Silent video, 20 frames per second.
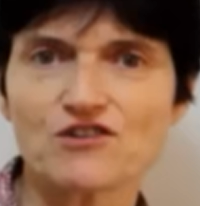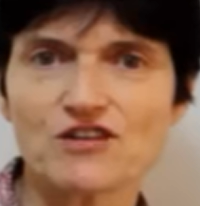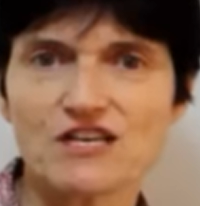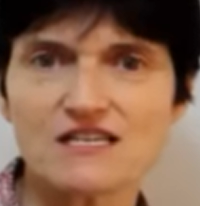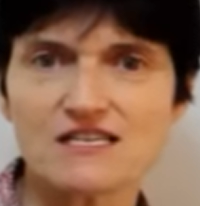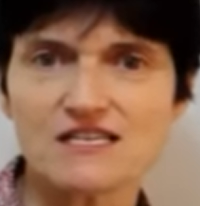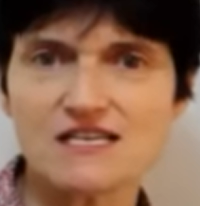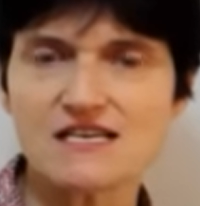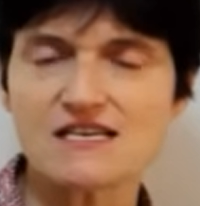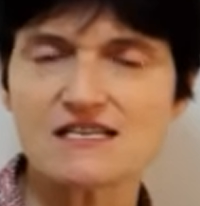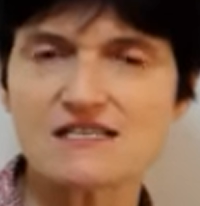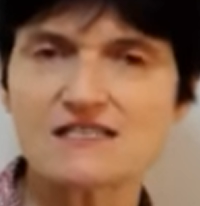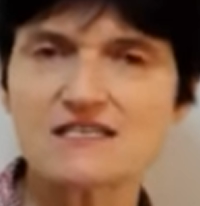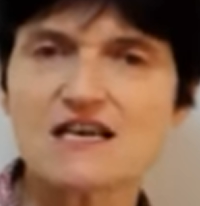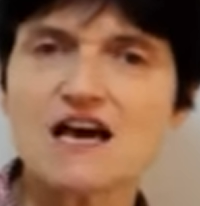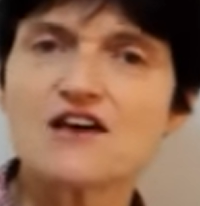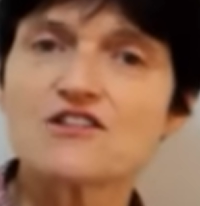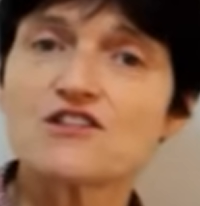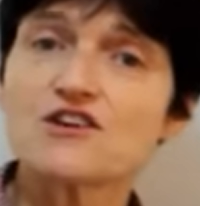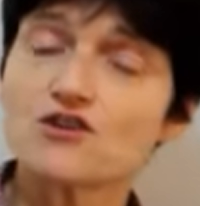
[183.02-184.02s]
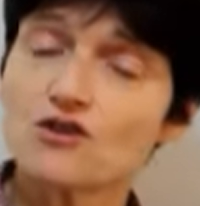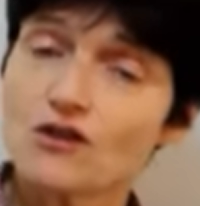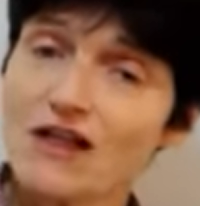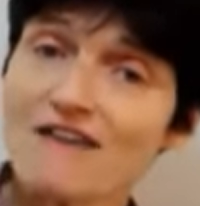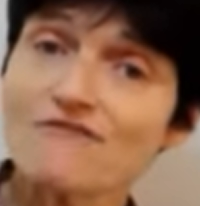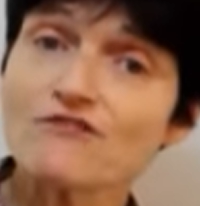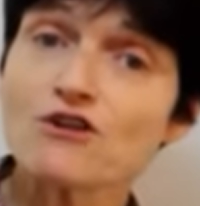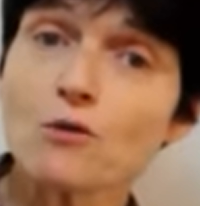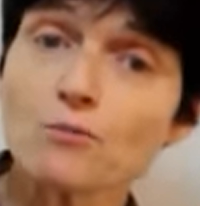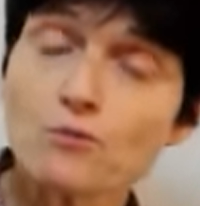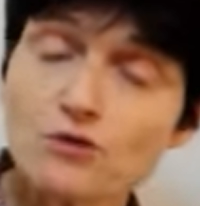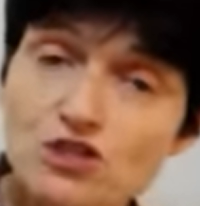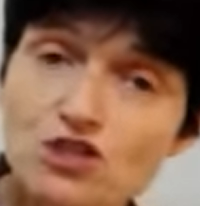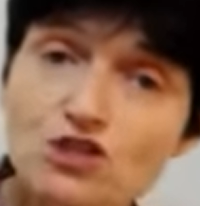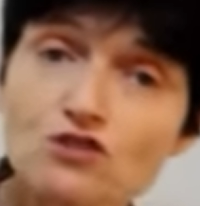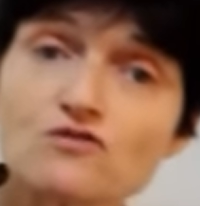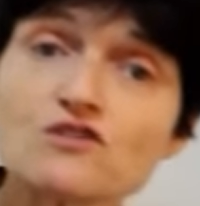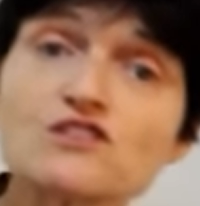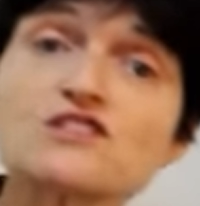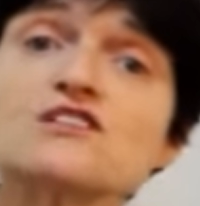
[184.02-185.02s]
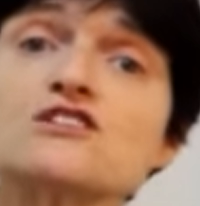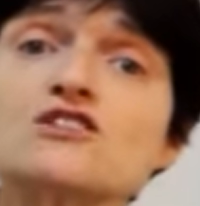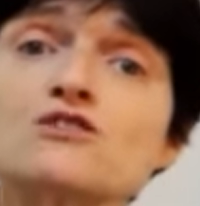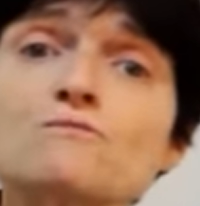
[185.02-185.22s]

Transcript: on it is that you'll have an opportunity